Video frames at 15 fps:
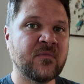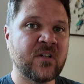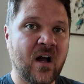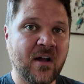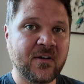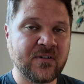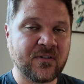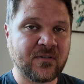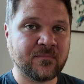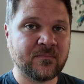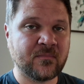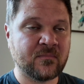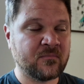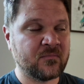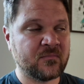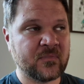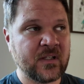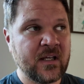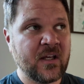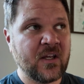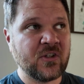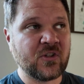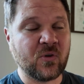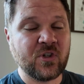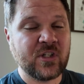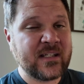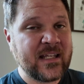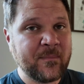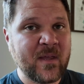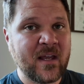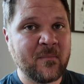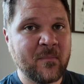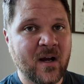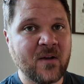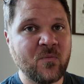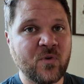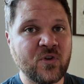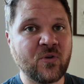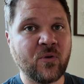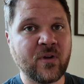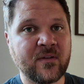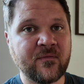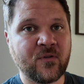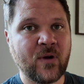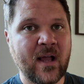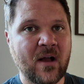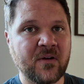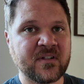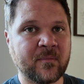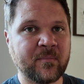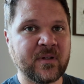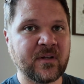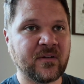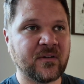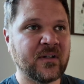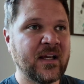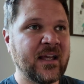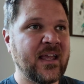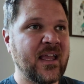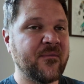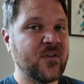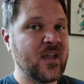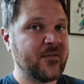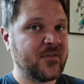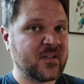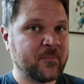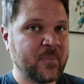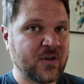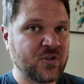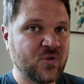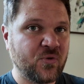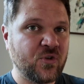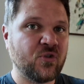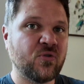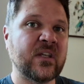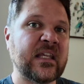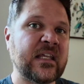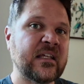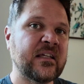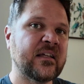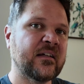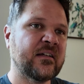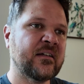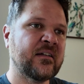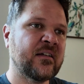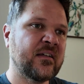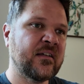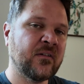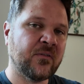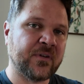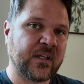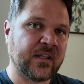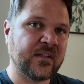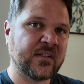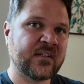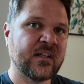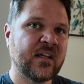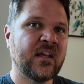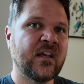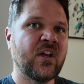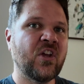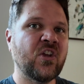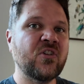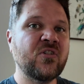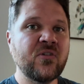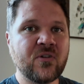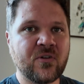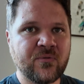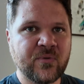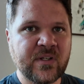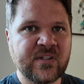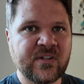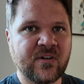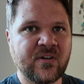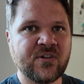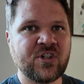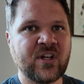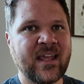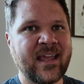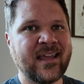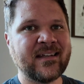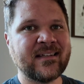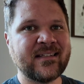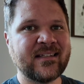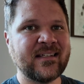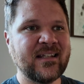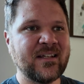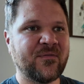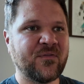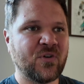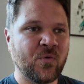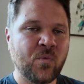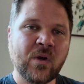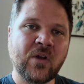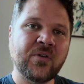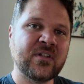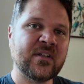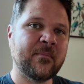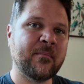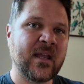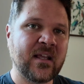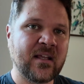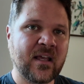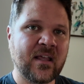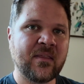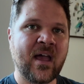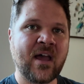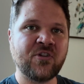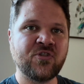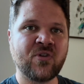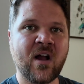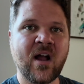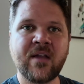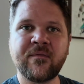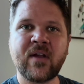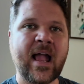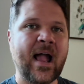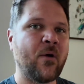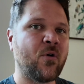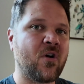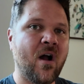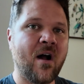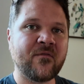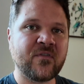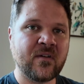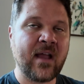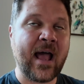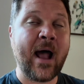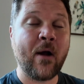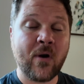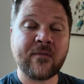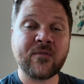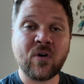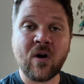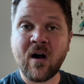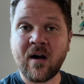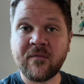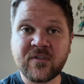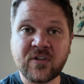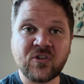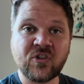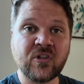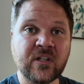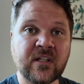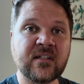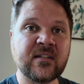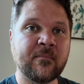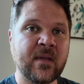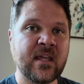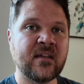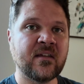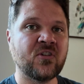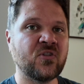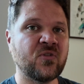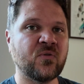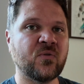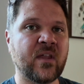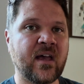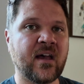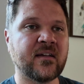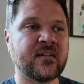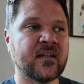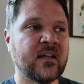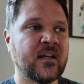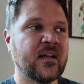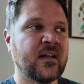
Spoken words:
doctor. So just keep that in mind when you're looking for a house up here. If you have a special, unique illness, do your research and see if you're willing to make that drive however often you need to make it to that